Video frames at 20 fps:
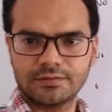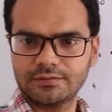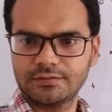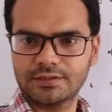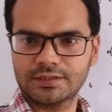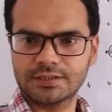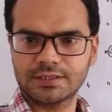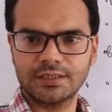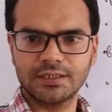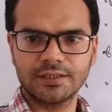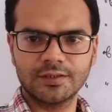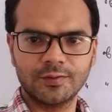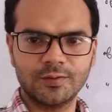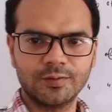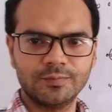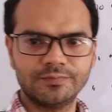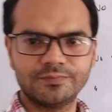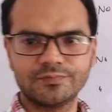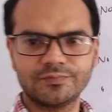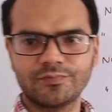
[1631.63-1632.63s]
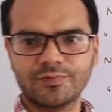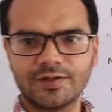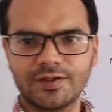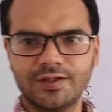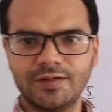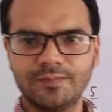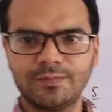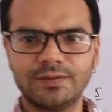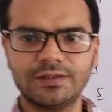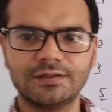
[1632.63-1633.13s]
Stay at home,
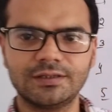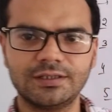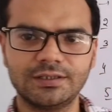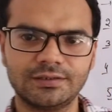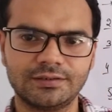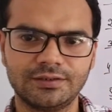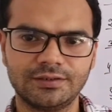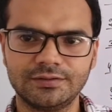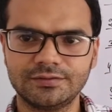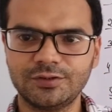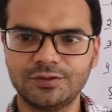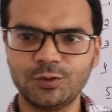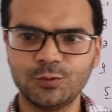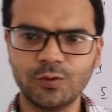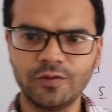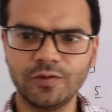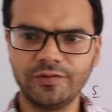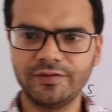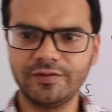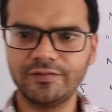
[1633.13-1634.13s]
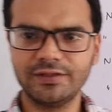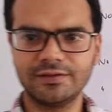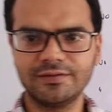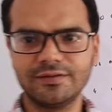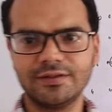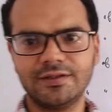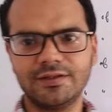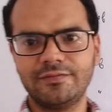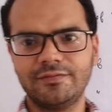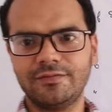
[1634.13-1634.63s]
keep learning. Do a favor,
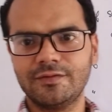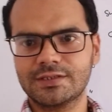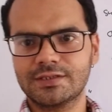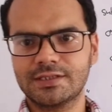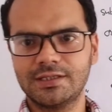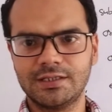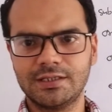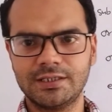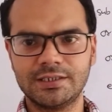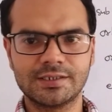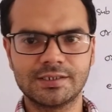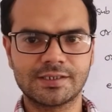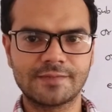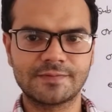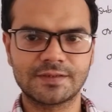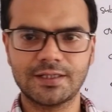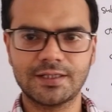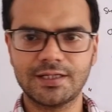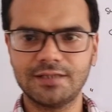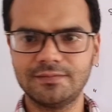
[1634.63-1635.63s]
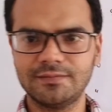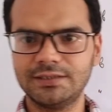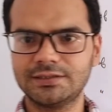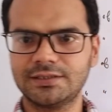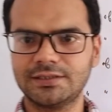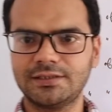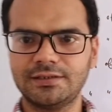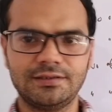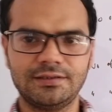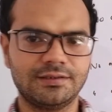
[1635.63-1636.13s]
if you still didn't subscribe my
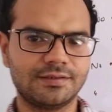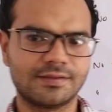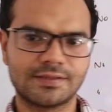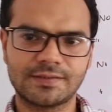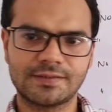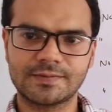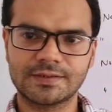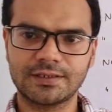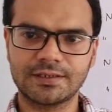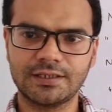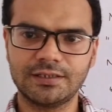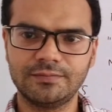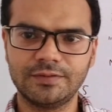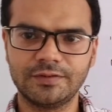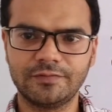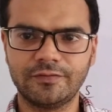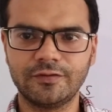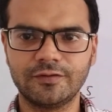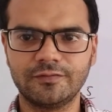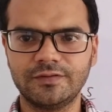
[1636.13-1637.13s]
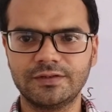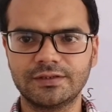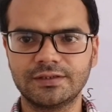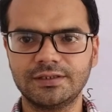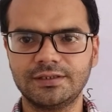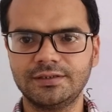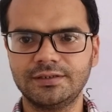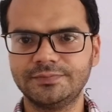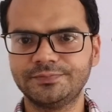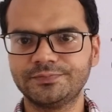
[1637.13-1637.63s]
channel, subscribe it for
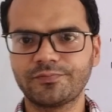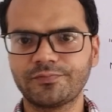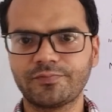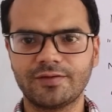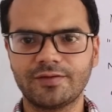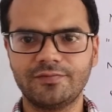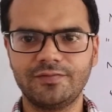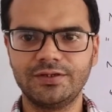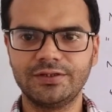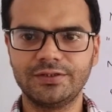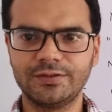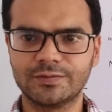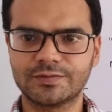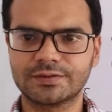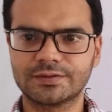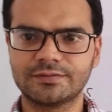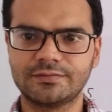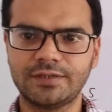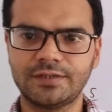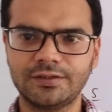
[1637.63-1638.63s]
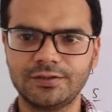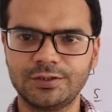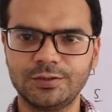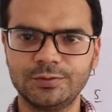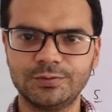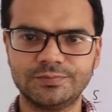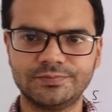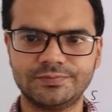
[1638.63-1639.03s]
further videos. Thank you.